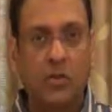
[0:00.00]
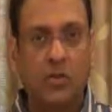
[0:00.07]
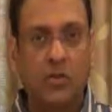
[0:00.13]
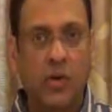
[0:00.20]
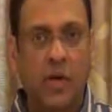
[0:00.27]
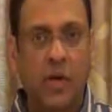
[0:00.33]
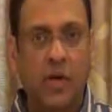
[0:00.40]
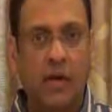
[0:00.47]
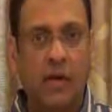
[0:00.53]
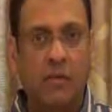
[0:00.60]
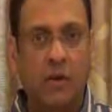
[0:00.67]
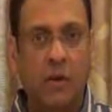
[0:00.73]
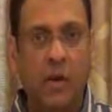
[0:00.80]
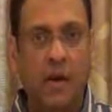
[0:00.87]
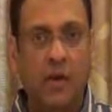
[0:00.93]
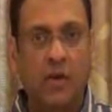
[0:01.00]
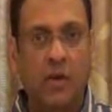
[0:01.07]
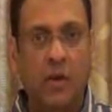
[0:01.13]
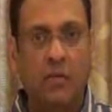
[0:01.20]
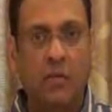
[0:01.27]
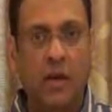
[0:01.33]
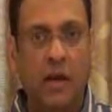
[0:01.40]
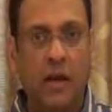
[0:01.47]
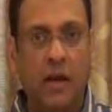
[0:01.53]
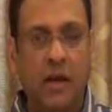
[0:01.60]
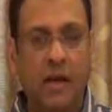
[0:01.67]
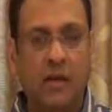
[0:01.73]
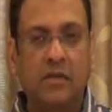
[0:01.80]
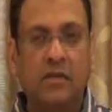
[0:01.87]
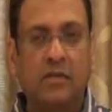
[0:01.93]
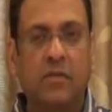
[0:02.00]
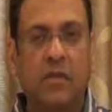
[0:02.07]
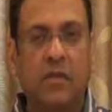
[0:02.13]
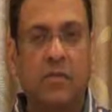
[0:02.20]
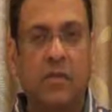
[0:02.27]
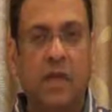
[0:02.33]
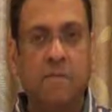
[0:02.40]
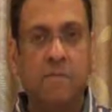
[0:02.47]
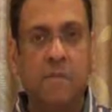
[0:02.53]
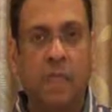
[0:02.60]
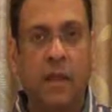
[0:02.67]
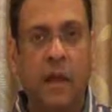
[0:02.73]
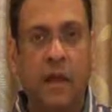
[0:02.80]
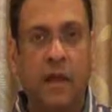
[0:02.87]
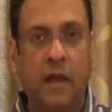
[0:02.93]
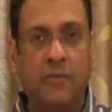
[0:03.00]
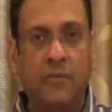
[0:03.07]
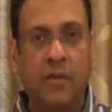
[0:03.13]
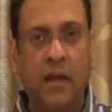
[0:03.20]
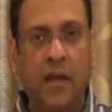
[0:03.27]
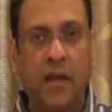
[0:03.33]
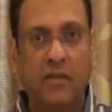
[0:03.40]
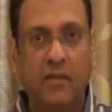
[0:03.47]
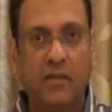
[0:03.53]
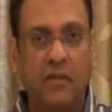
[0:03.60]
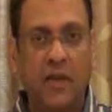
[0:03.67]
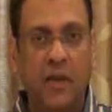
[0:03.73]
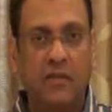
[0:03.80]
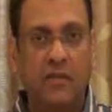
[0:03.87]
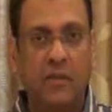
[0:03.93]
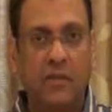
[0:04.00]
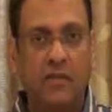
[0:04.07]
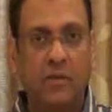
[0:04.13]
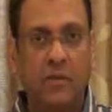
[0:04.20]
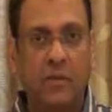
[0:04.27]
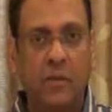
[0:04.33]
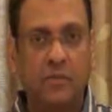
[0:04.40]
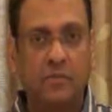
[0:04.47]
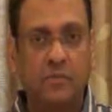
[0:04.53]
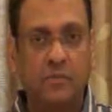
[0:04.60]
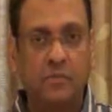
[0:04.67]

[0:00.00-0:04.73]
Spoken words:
Today I'll give a macro level analysis of the Nifty as it stands as of now.